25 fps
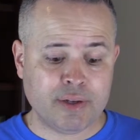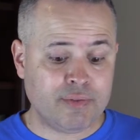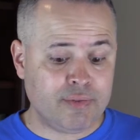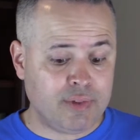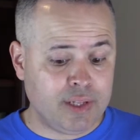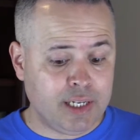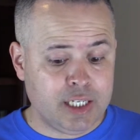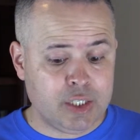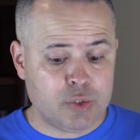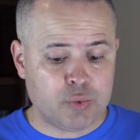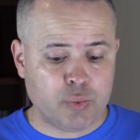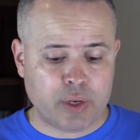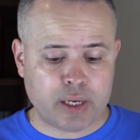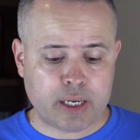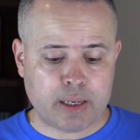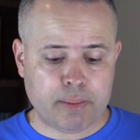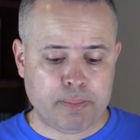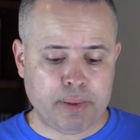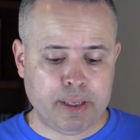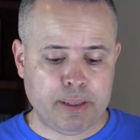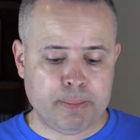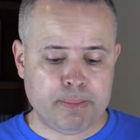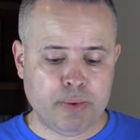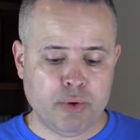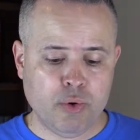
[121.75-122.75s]
of these wicked
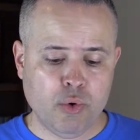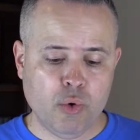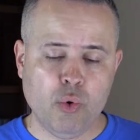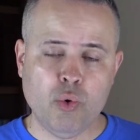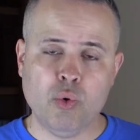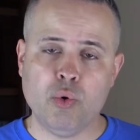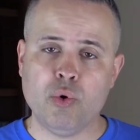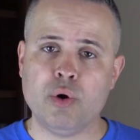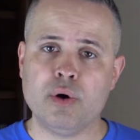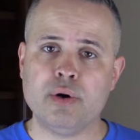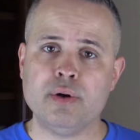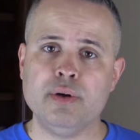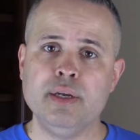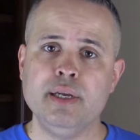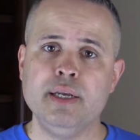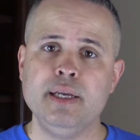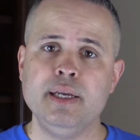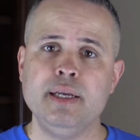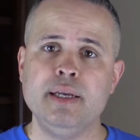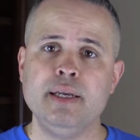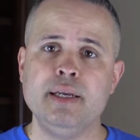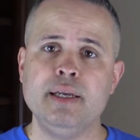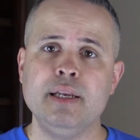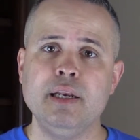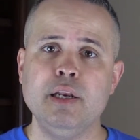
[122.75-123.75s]
people or
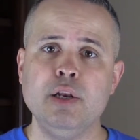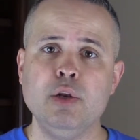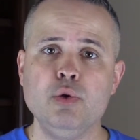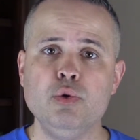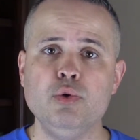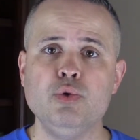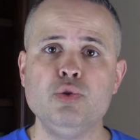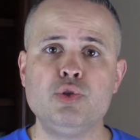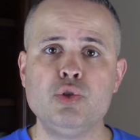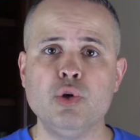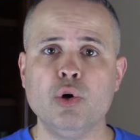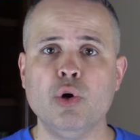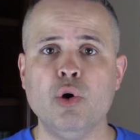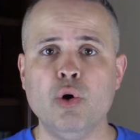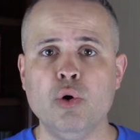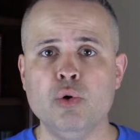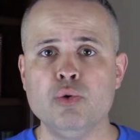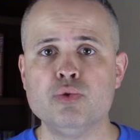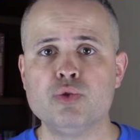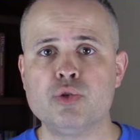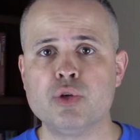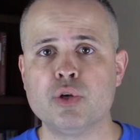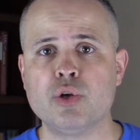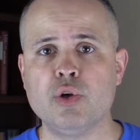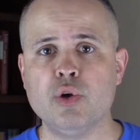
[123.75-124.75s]
lose your
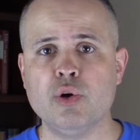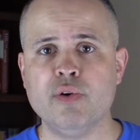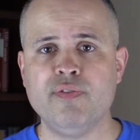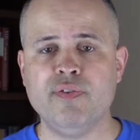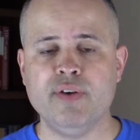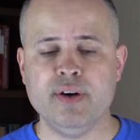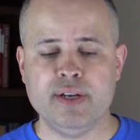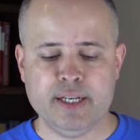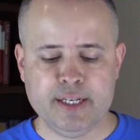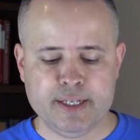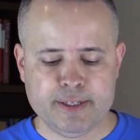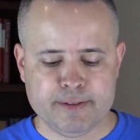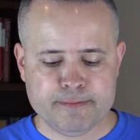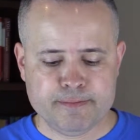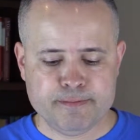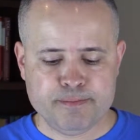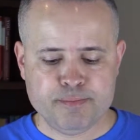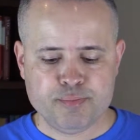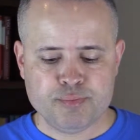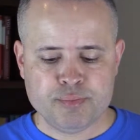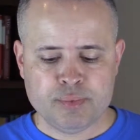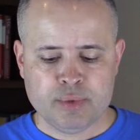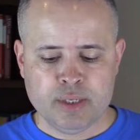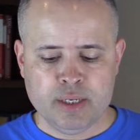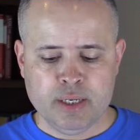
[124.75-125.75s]
own secure footing."
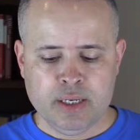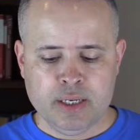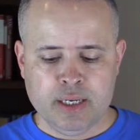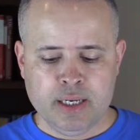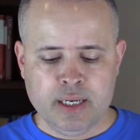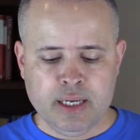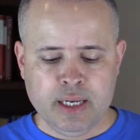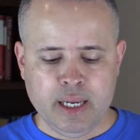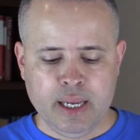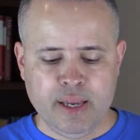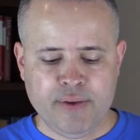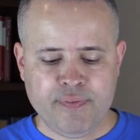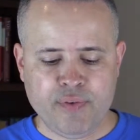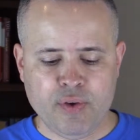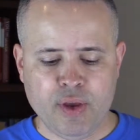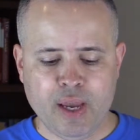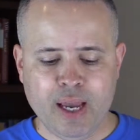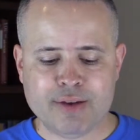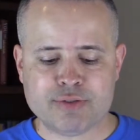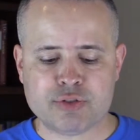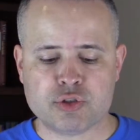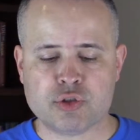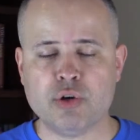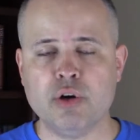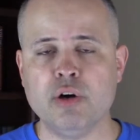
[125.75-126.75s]
If you
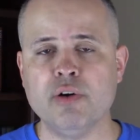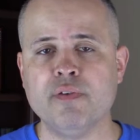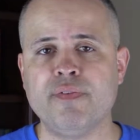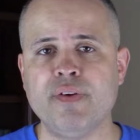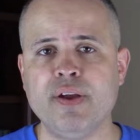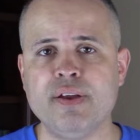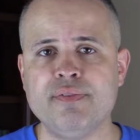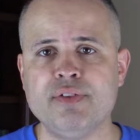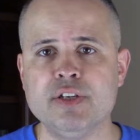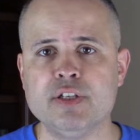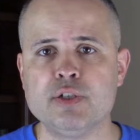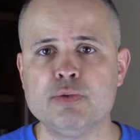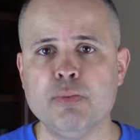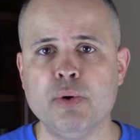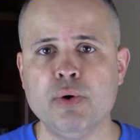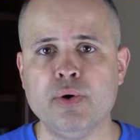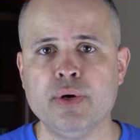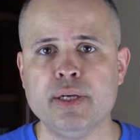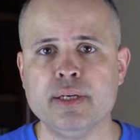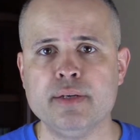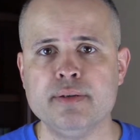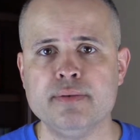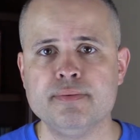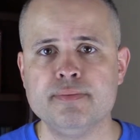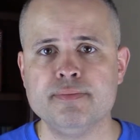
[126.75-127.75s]
have strong faith this
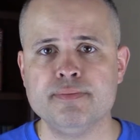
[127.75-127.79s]
morning,